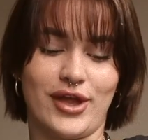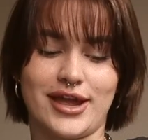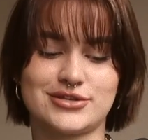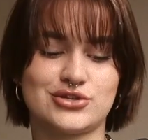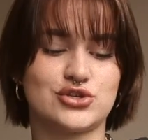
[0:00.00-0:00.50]
Like
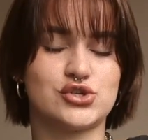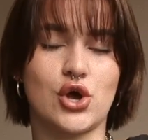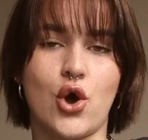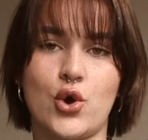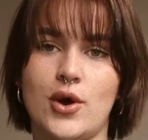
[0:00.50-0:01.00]
it's
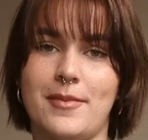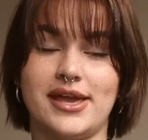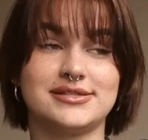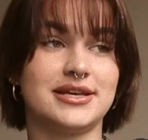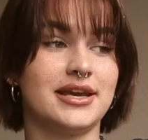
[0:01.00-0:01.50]
so
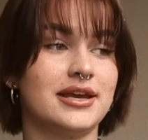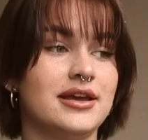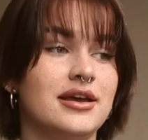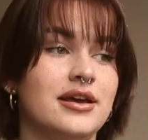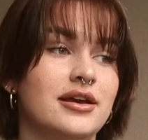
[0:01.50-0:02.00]
amazing